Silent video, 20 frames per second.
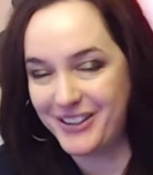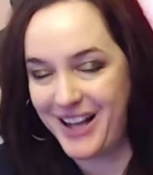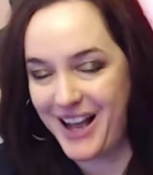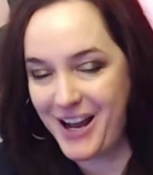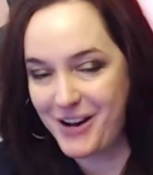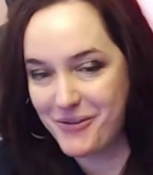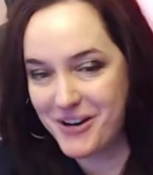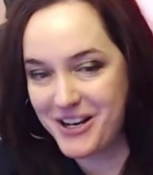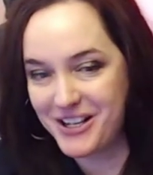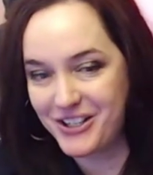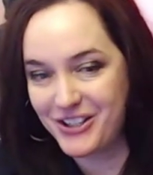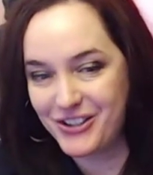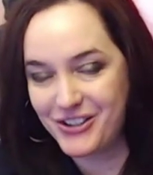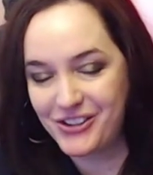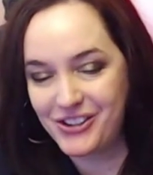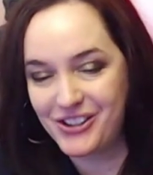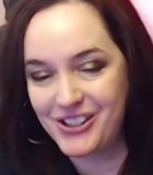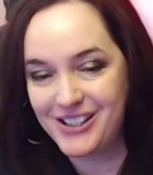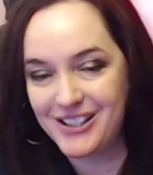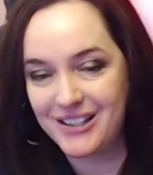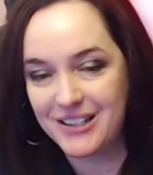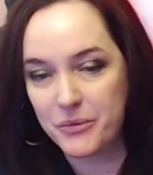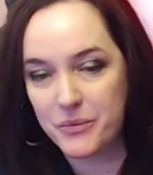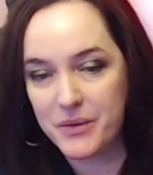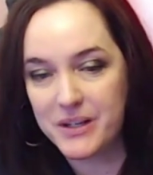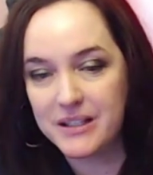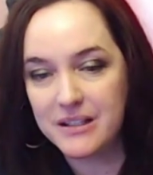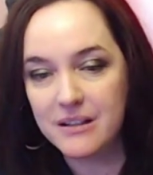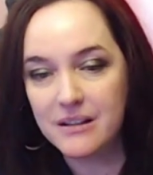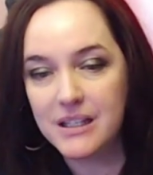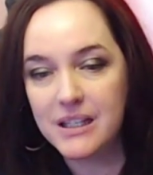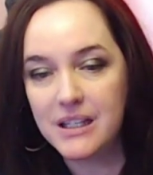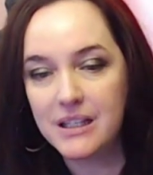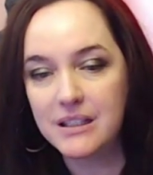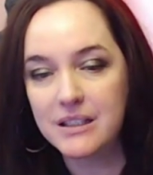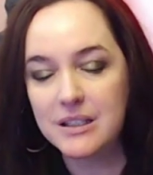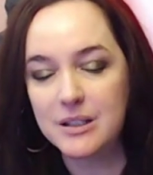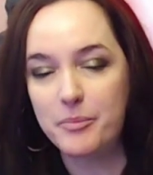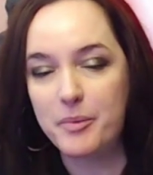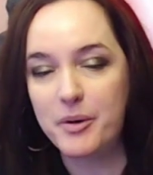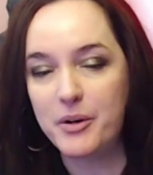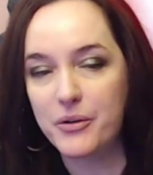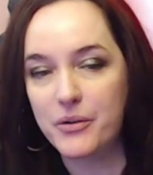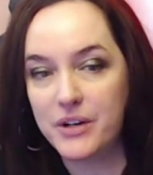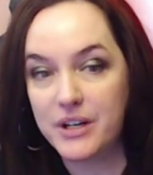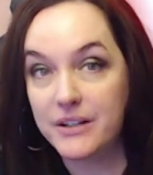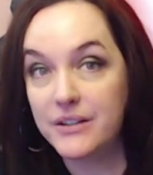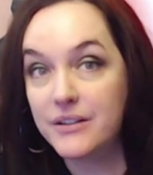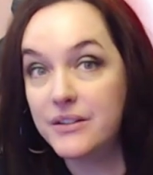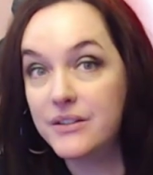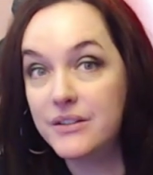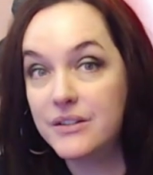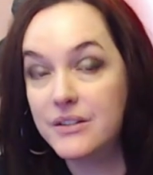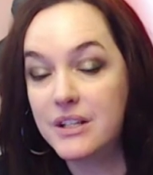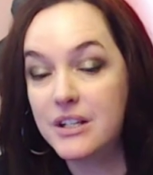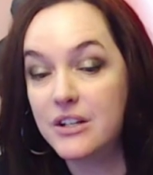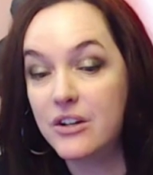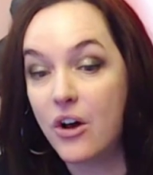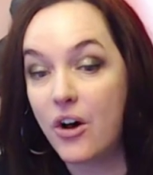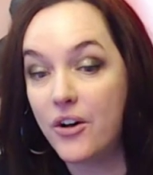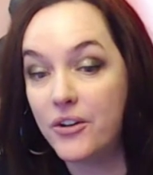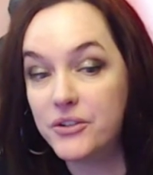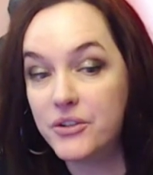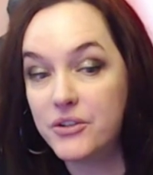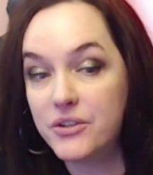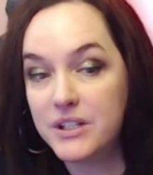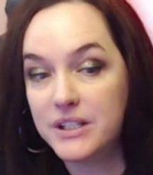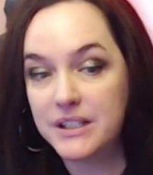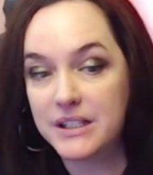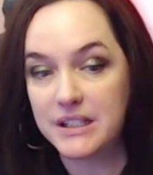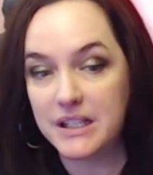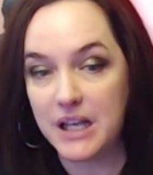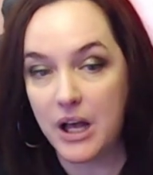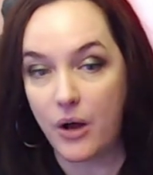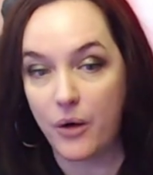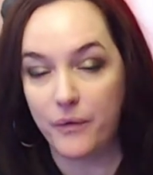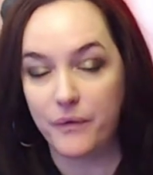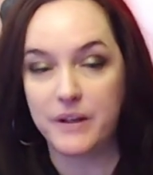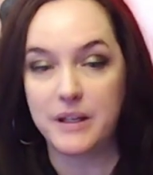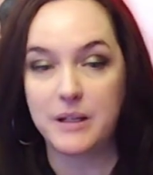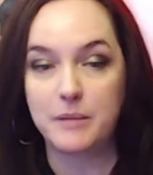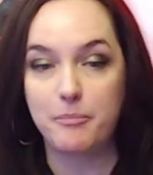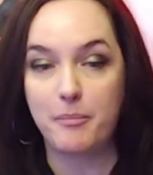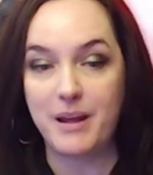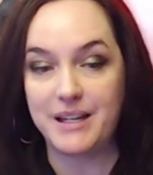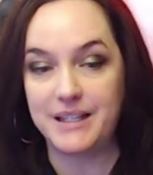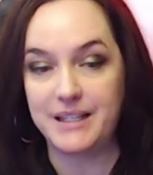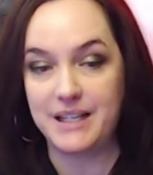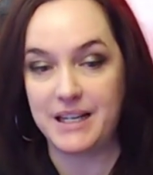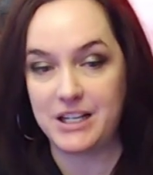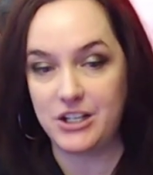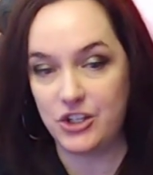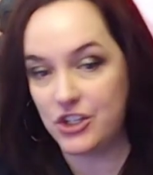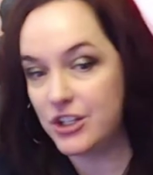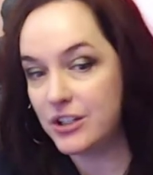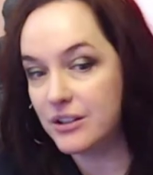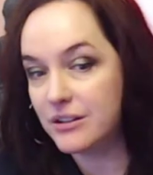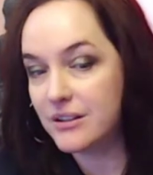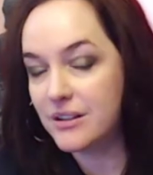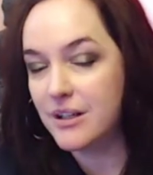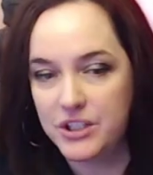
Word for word: Hi, Rachel. She says, I recently experienced an alternate self in meditation.